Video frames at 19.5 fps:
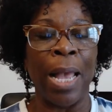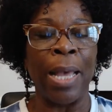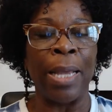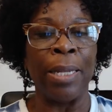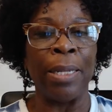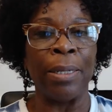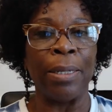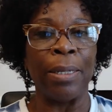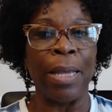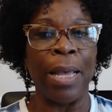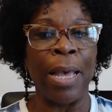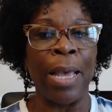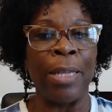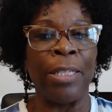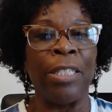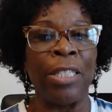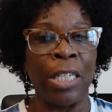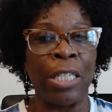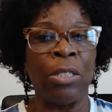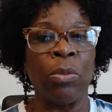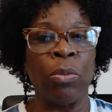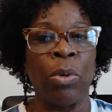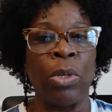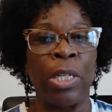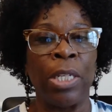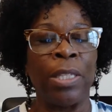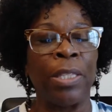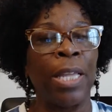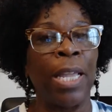I, I just
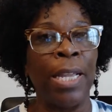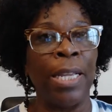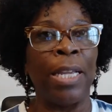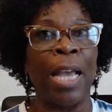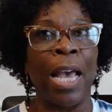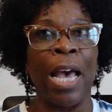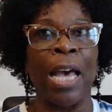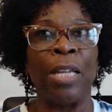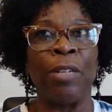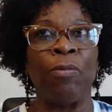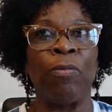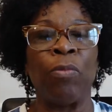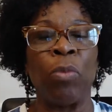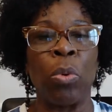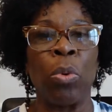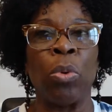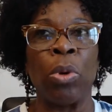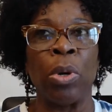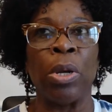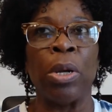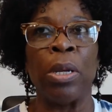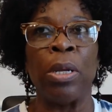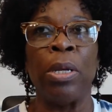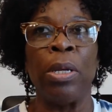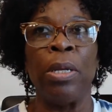want to thank God for